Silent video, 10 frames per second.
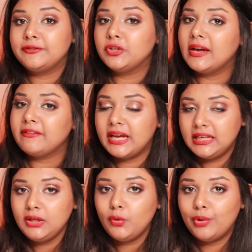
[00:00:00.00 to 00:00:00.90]
If you have
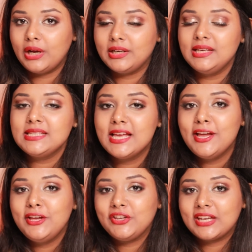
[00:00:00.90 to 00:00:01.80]
any queries,
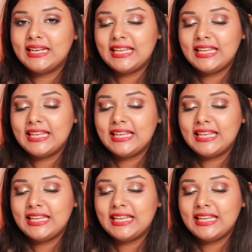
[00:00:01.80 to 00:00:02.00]
you can